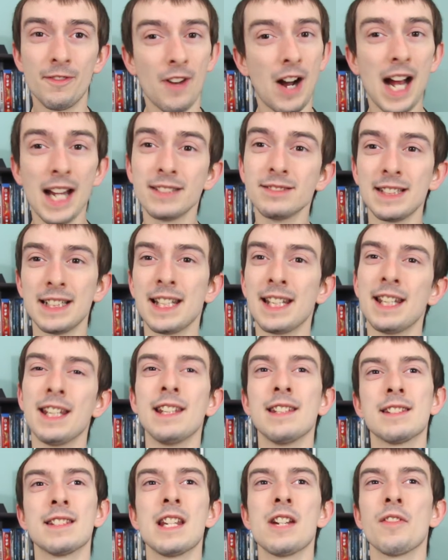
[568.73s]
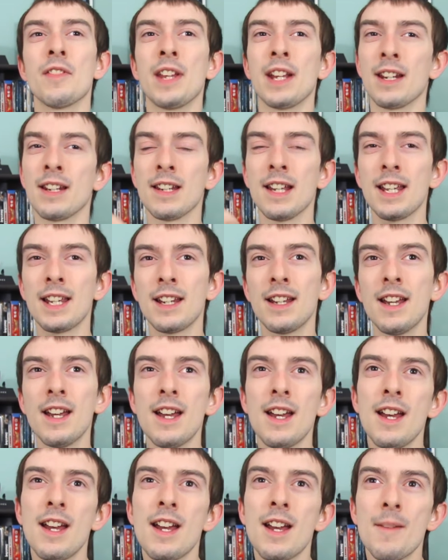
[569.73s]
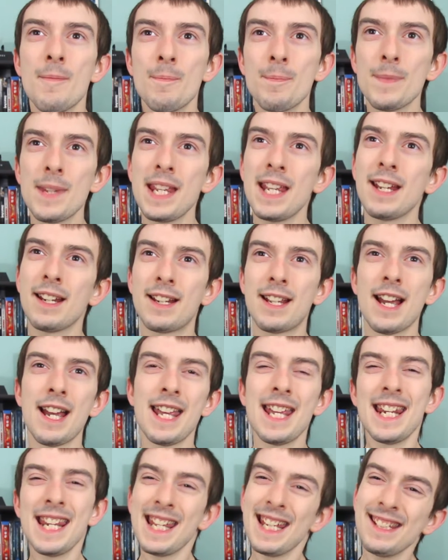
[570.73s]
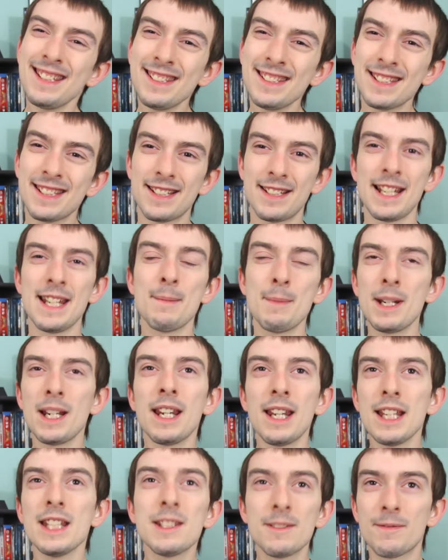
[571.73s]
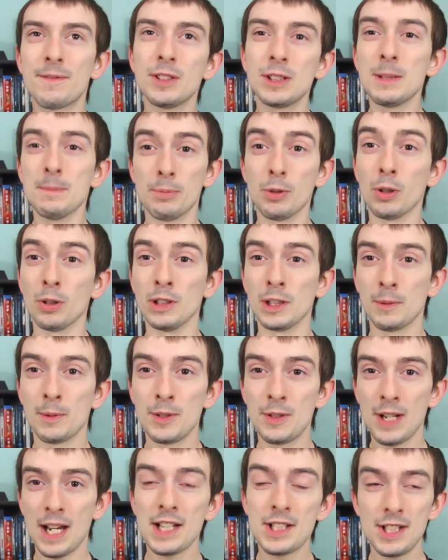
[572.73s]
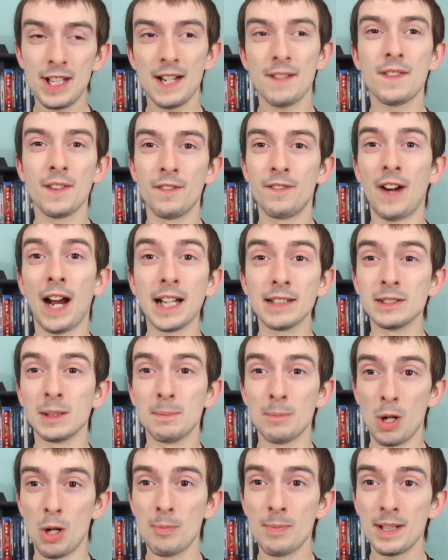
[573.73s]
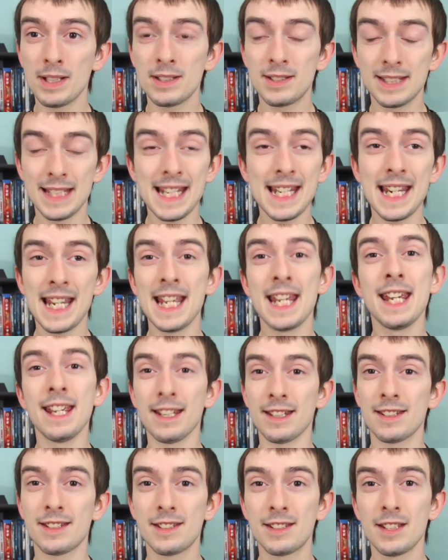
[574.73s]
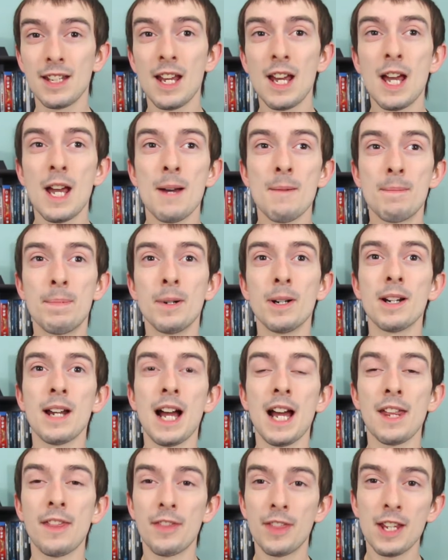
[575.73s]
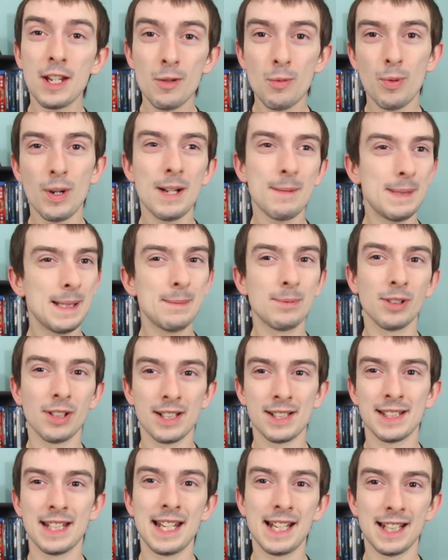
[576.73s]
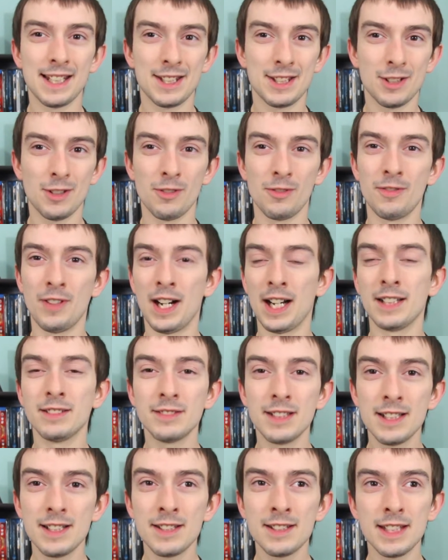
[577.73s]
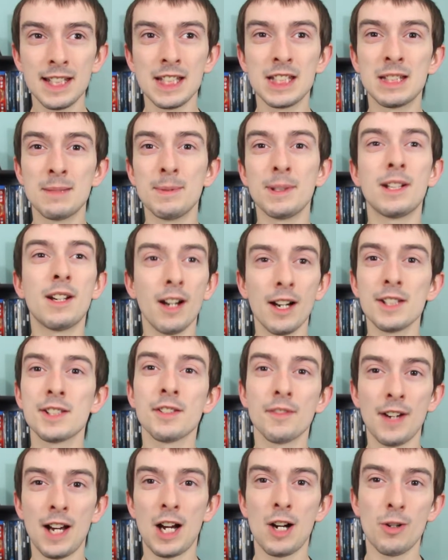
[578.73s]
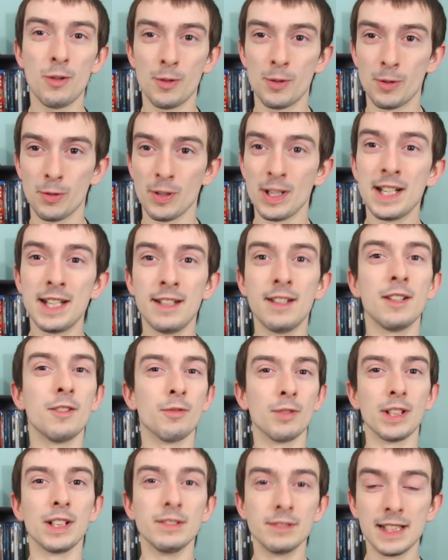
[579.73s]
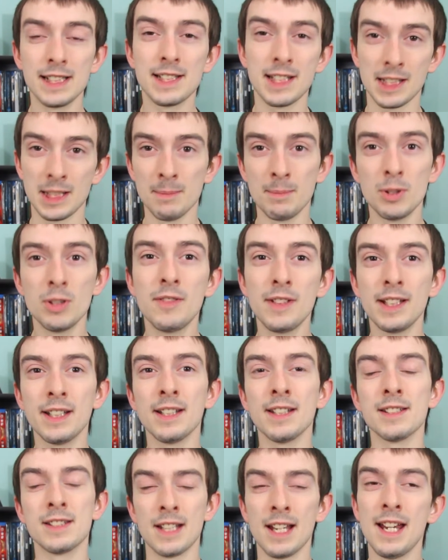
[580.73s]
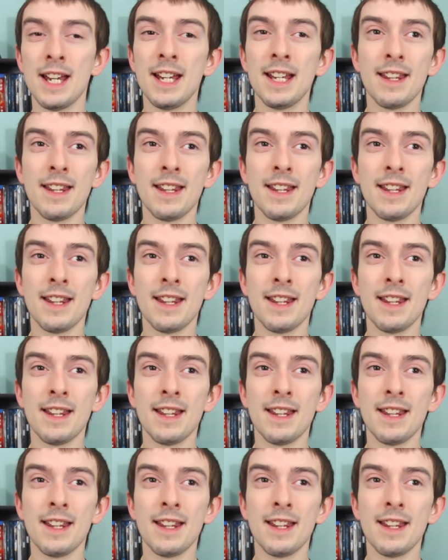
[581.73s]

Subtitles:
violent it is and everything, and, like, It is really brutal. When you actually have the violent moments, it hits. But I think why people are saying it's so violent is because of how gritty and realistic the movie is,